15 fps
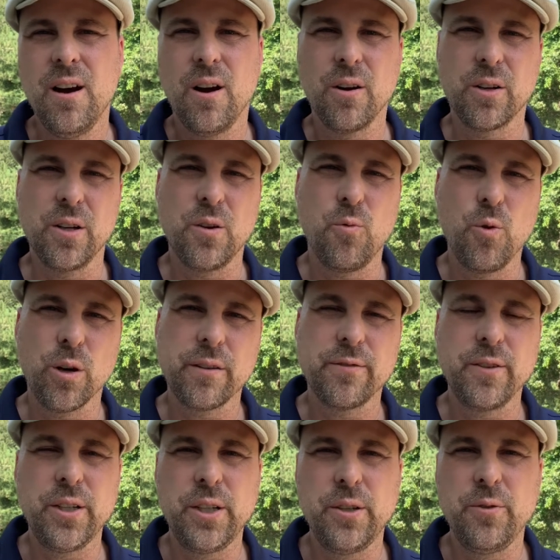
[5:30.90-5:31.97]
are going to work
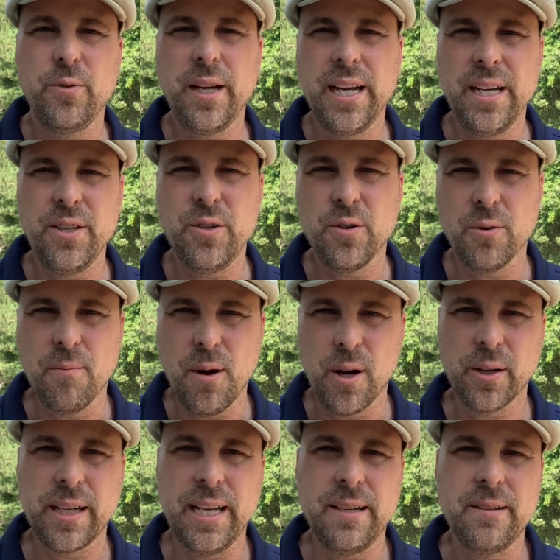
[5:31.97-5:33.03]
for you in your
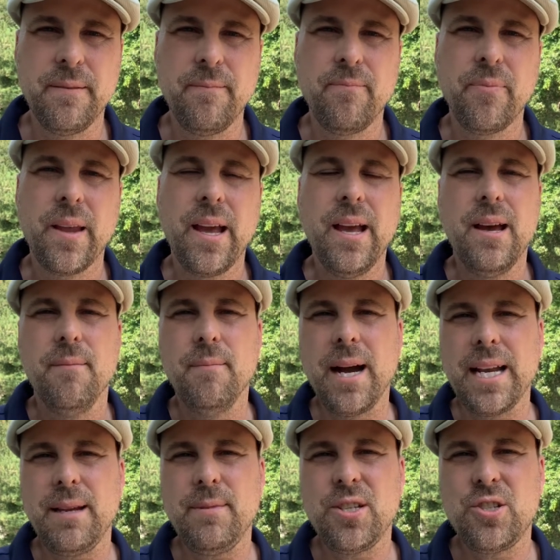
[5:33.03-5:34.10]
market. My
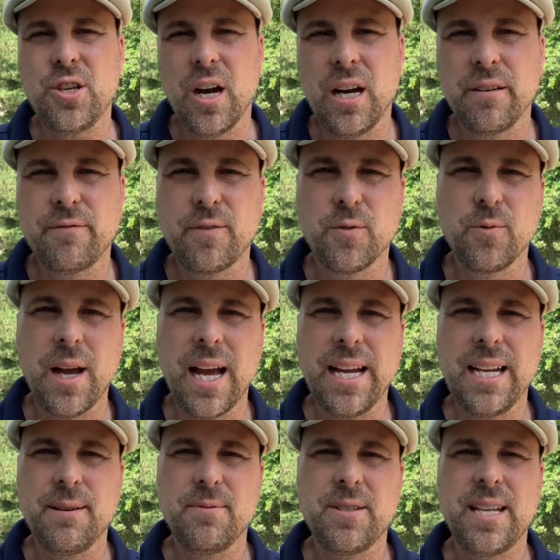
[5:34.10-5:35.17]
name is John for
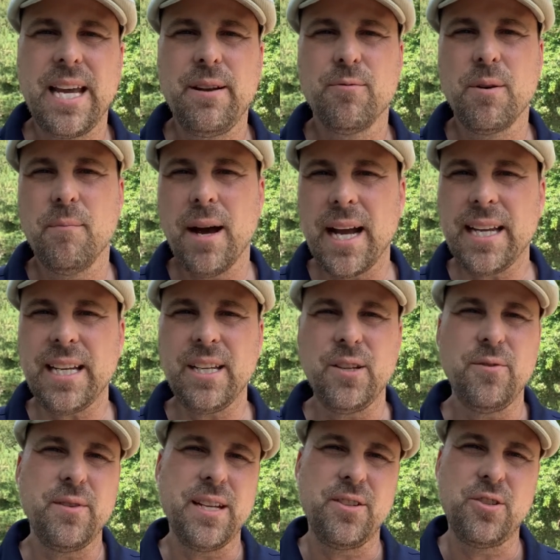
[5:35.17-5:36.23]
Ride Upstate, reminding
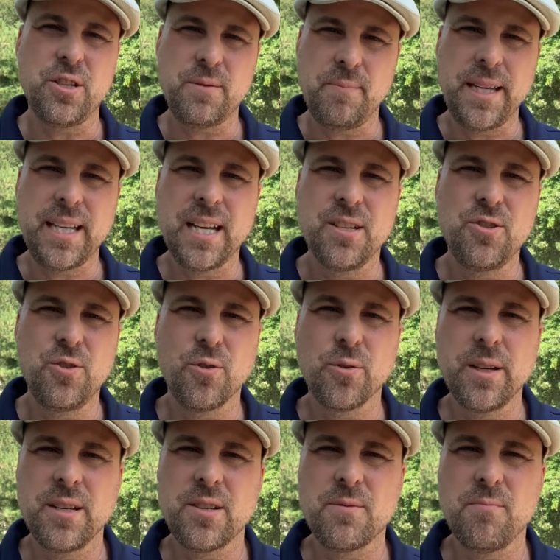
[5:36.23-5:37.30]
you that just because
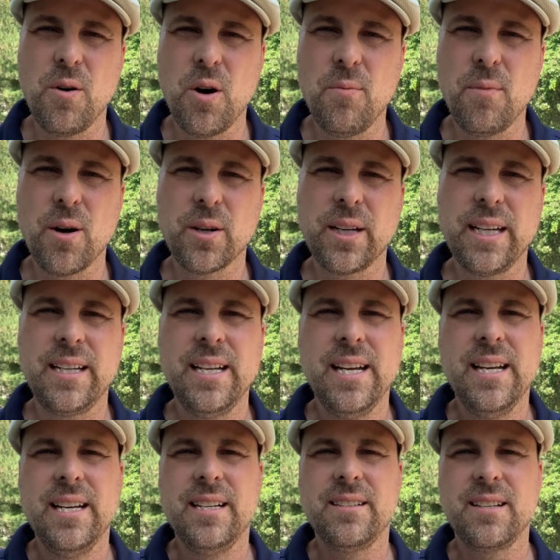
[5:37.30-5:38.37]
you're in a small market
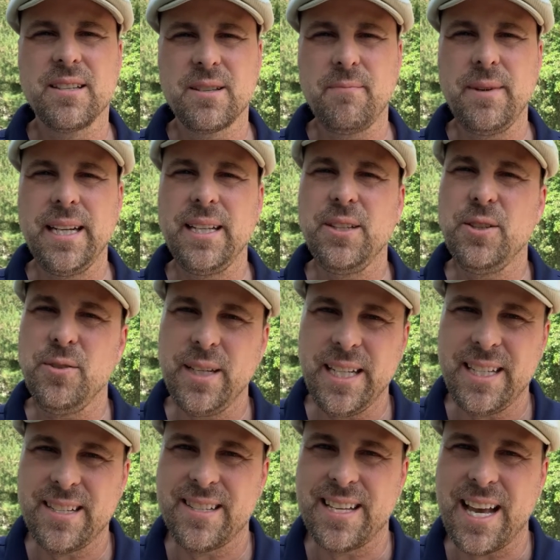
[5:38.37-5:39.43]
doesn't mean you need
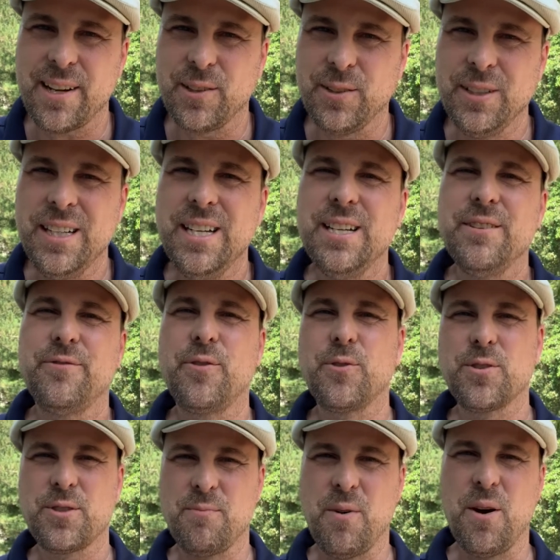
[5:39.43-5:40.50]
to settle for
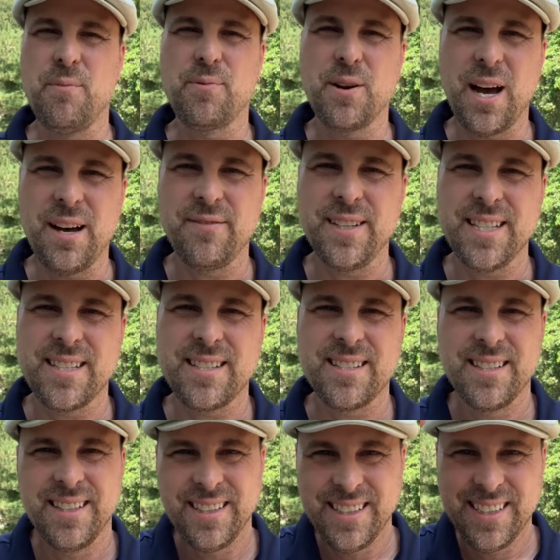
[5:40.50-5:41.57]
small profits.
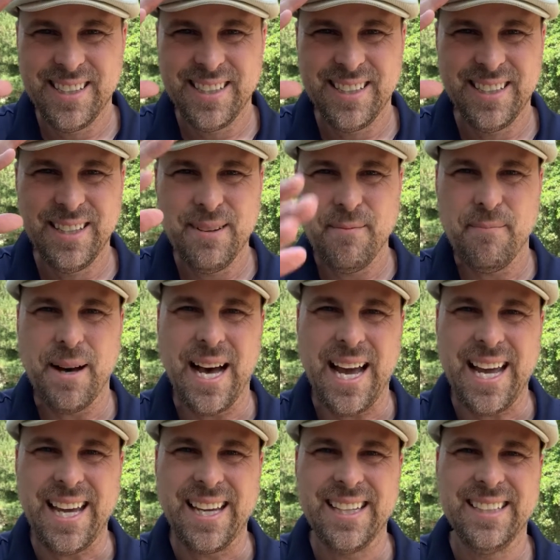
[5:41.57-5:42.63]

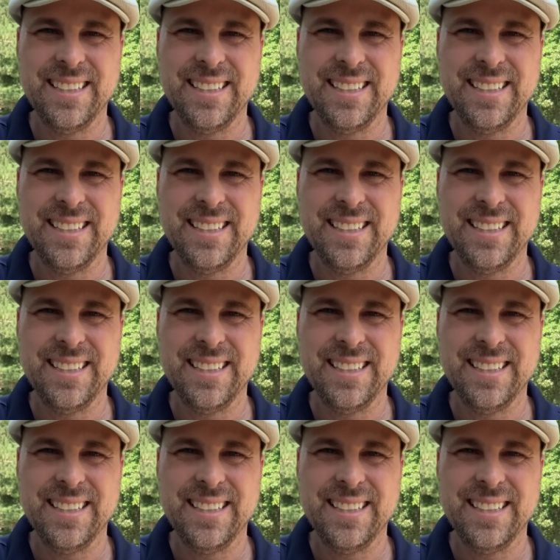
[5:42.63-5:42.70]
Bye.